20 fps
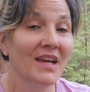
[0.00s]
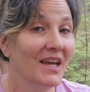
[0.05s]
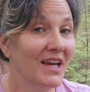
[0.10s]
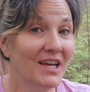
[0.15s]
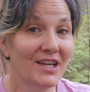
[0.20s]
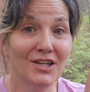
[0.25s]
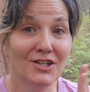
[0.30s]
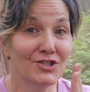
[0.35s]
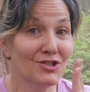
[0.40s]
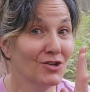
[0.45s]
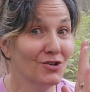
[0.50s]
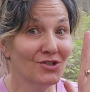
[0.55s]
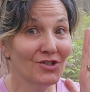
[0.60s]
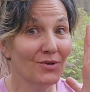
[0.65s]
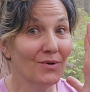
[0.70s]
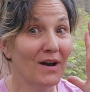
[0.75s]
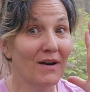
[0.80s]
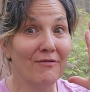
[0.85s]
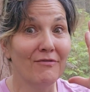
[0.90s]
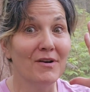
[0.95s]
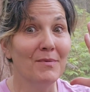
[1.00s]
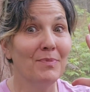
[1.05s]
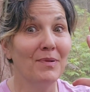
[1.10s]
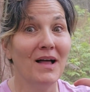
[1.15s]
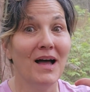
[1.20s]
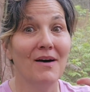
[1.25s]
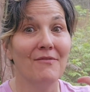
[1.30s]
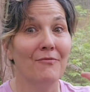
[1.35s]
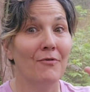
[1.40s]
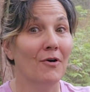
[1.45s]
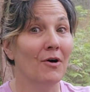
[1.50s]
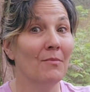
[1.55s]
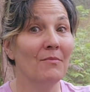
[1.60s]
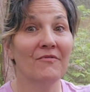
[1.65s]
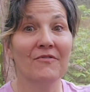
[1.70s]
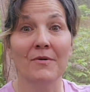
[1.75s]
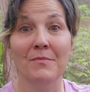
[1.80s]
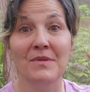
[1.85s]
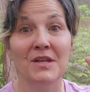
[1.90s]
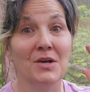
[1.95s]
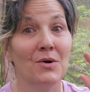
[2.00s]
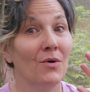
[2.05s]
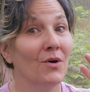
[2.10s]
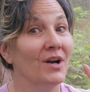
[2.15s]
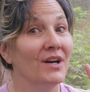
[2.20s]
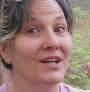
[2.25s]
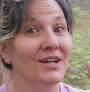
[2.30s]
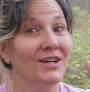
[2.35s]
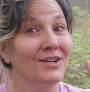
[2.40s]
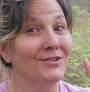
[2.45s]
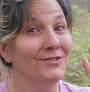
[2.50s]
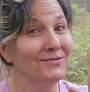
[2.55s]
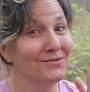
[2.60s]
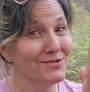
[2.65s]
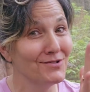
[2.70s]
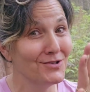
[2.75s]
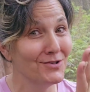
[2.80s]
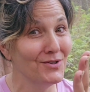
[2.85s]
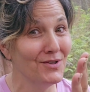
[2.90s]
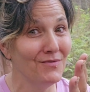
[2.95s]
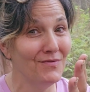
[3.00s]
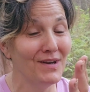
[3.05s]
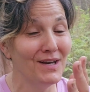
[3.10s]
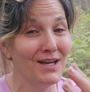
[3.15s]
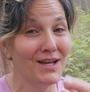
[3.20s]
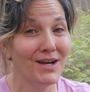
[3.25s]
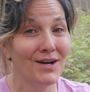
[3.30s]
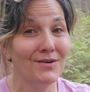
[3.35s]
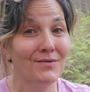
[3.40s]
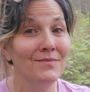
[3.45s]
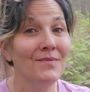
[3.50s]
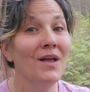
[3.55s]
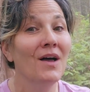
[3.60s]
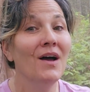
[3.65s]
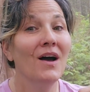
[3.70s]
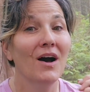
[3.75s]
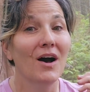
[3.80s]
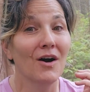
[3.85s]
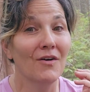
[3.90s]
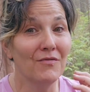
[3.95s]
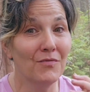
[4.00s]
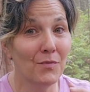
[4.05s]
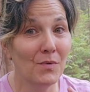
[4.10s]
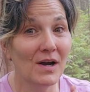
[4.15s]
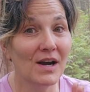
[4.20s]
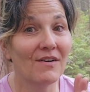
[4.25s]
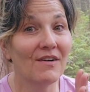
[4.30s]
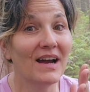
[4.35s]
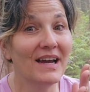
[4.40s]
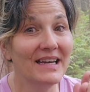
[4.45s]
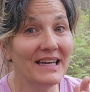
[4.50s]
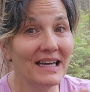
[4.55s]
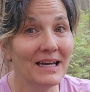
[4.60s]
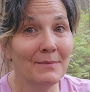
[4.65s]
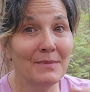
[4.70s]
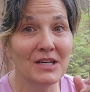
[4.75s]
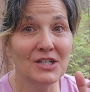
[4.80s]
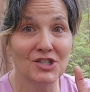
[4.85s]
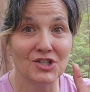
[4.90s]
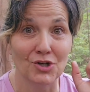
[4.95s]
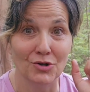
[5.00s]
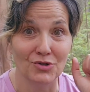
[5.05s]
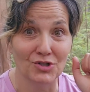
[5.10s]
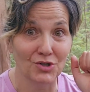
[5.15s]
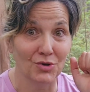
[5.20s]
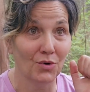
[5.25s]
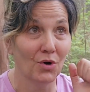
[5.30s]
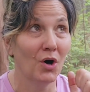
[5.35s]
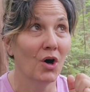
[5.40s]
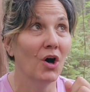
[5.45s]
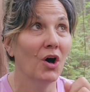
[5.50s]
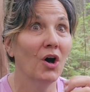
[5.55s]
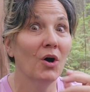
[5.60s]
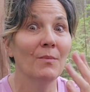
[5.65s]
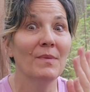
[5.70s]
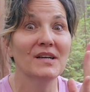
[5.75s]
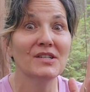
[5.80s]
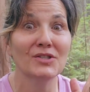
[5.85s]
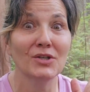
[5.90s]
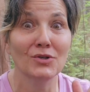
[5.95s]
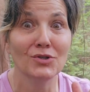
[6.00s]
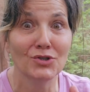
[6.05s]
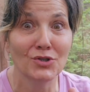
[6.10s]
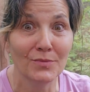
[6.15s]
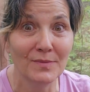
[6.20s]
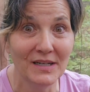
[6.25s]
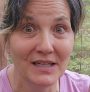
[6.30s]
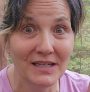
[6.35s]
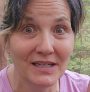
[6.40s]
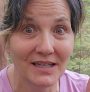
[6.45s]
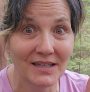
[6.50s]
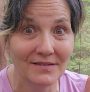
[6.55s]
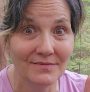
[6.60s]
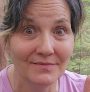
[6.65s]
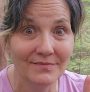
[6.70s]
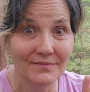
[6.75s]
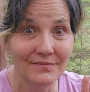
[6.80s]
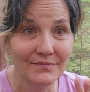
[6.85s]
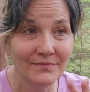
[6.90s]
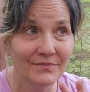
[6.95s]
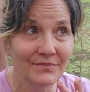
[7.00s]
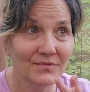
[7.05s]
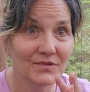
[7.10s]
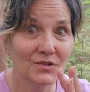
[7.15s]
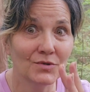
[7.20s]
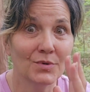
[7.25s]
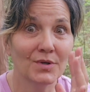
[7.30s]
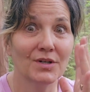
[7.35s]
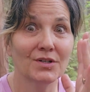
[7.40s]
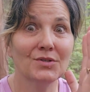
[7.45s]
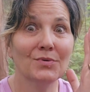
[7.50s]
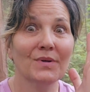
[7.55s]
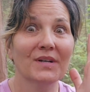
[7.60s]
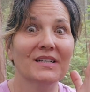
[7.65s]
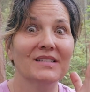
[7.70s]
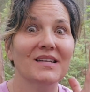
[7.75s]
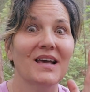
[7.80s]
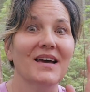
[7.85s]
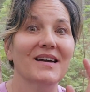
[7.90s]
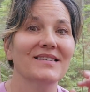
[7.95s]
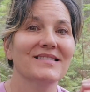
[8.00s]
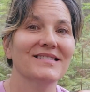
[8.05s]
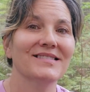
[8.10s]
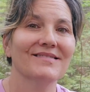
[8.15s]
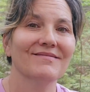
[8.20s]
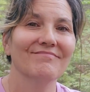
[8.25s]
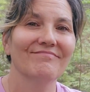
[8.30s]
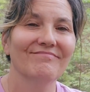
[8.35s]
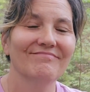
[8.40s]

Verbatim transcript: And it shows you every platform from the audio to the video of where I am. It shows you all my social media, Twitter, TwixX,